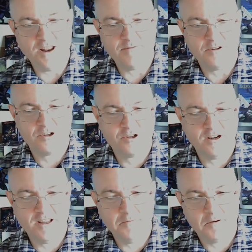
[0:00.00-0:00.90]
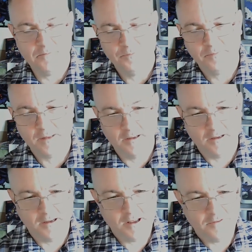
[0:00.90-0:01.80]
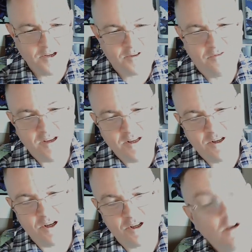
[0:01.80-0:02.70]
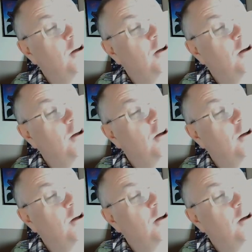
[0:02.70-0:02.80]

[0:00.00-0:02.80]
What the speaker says: Sleep. This features on the